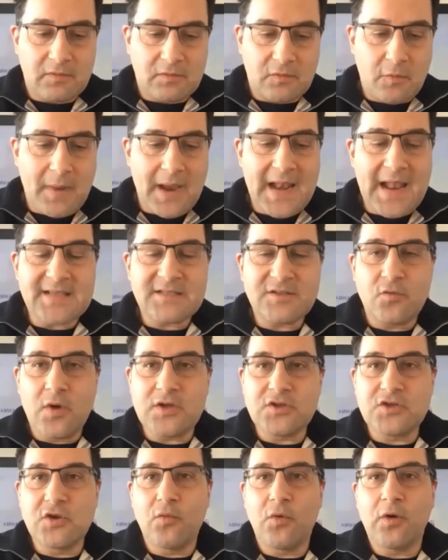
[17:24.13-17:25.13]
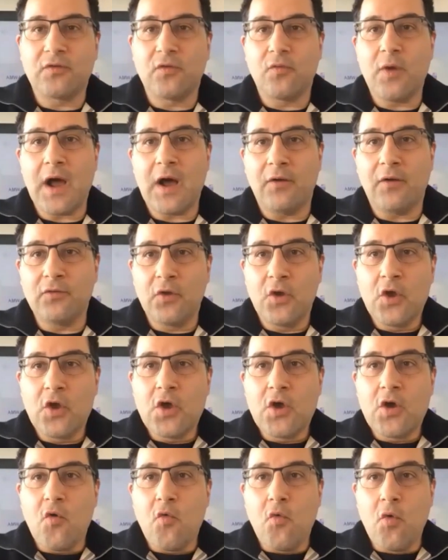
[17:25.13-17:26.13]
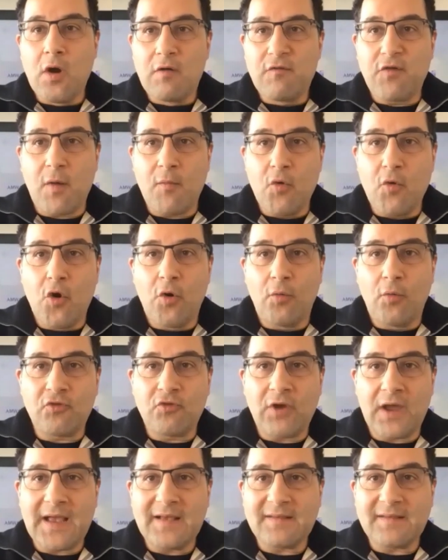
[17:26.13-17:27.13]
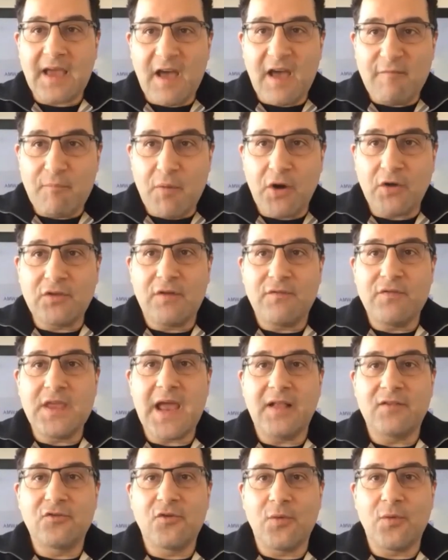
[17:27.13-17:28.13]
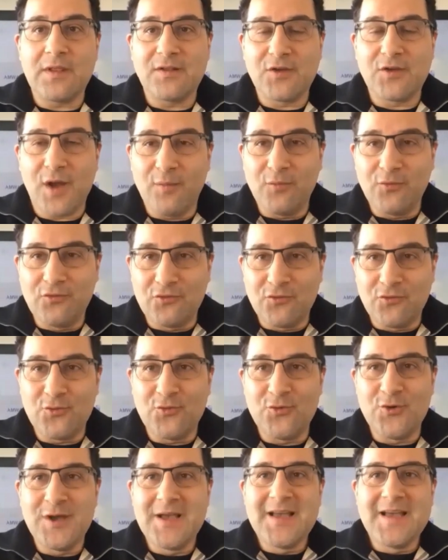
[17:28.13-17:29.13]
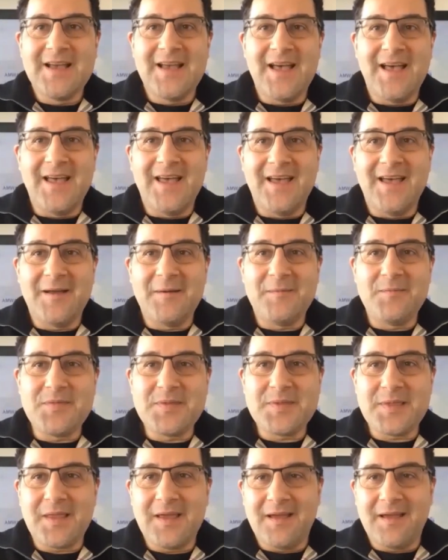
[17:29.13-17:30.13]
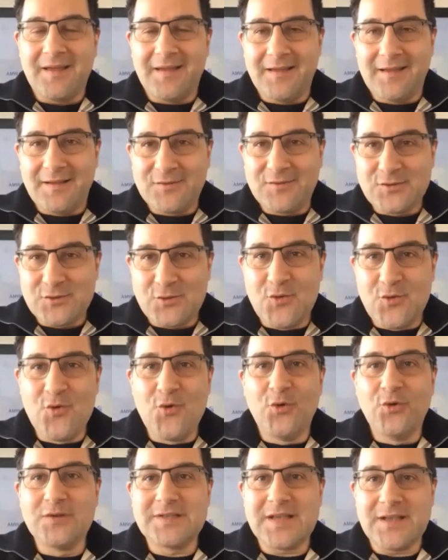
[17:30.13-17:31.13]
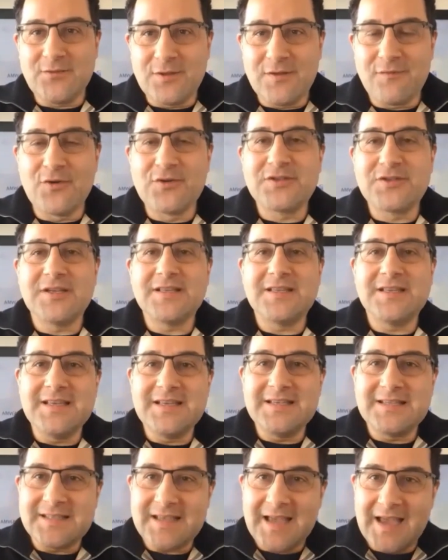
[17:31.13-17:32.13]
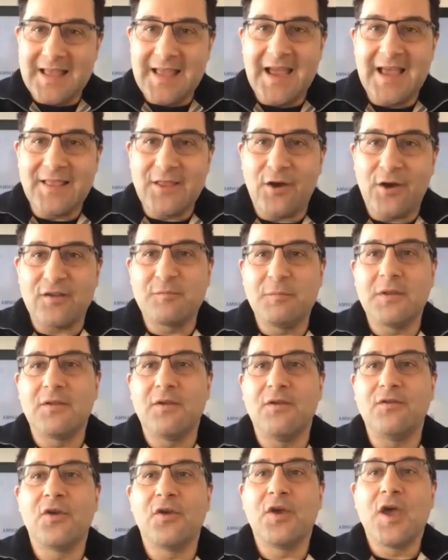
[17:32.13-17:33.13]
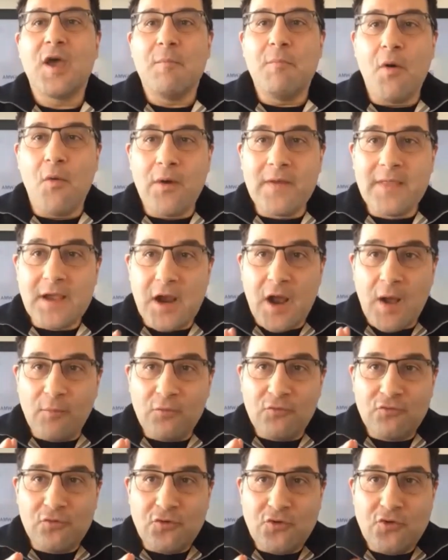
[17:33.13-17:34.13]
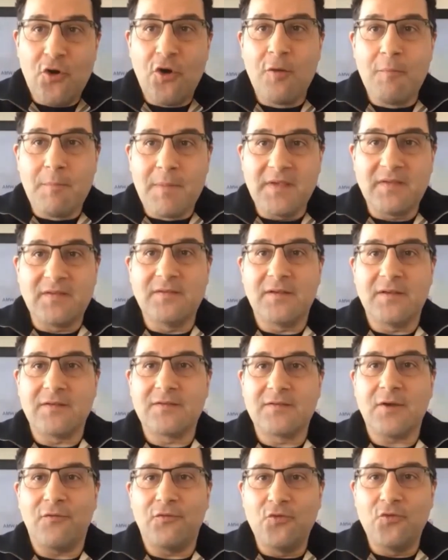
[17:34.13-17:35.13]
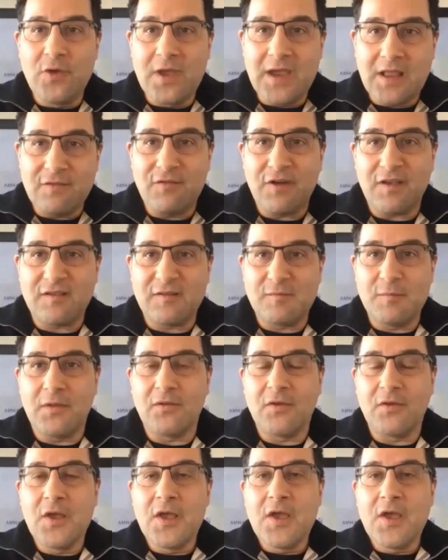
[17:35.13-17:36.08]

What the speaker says: my last question was around work from home. So I guess I have part of the answer when it comes to schools and universities and hospitals. But when it comes to your business of doing investment,